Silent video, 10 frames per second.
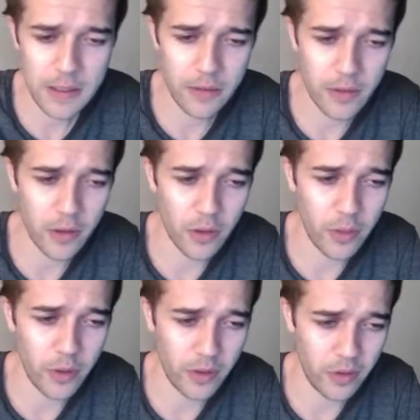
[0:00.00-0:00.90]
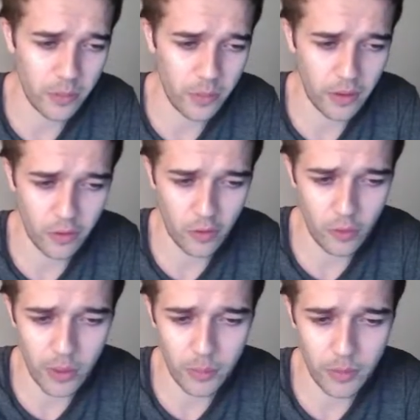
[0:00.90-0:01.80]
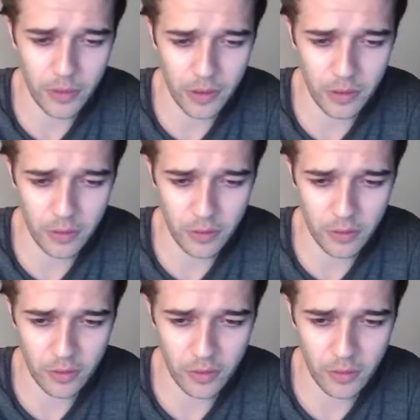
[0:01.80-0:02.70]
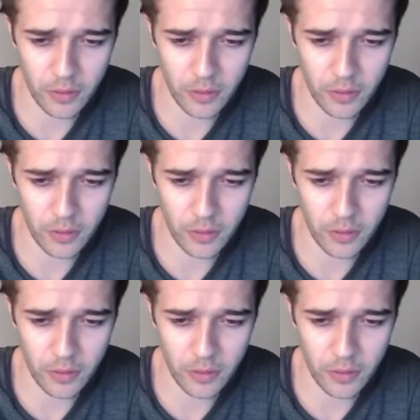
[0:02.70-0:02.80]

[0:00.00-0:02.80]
then you could be looking at something extremely dangerous.